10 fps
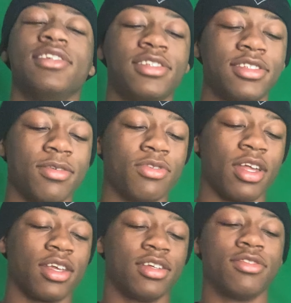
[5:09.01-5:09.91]
It's just something you
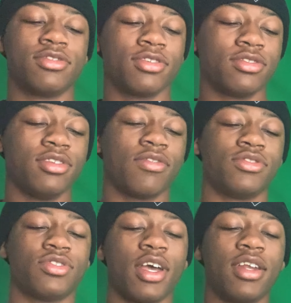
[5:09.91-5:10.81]
gotta get used to if you never
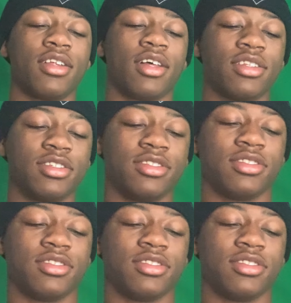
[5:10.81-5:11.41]
tried nothing like this.